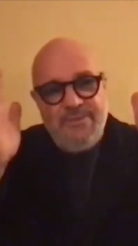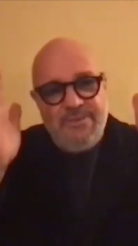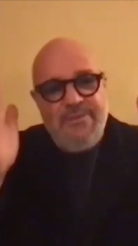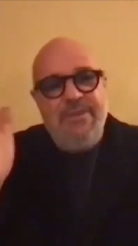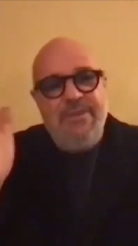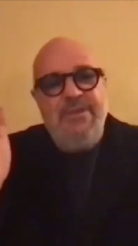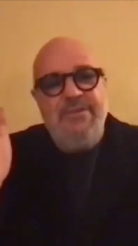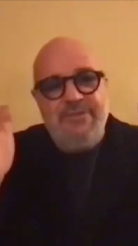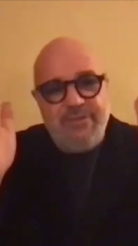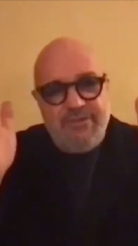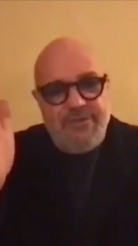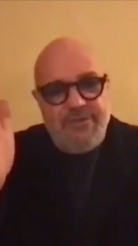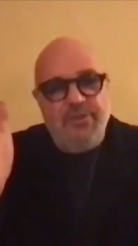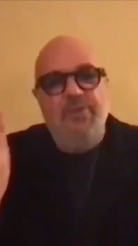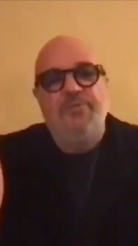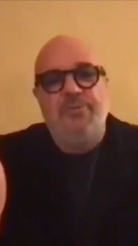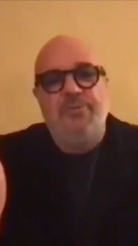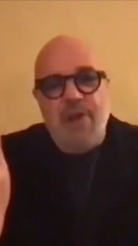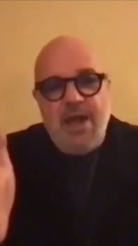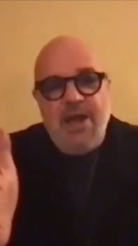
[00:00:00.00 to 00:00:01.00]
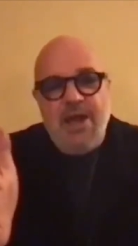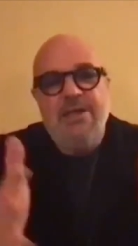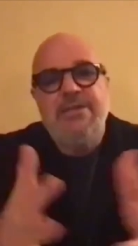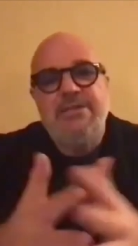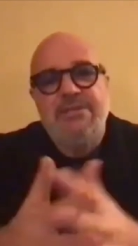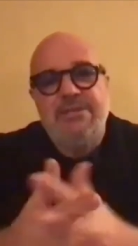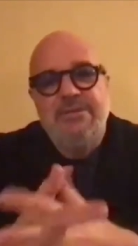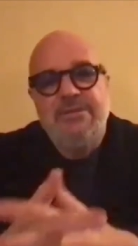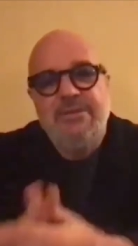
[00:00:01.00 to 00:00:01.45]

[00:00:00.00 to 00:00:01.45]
this is not right.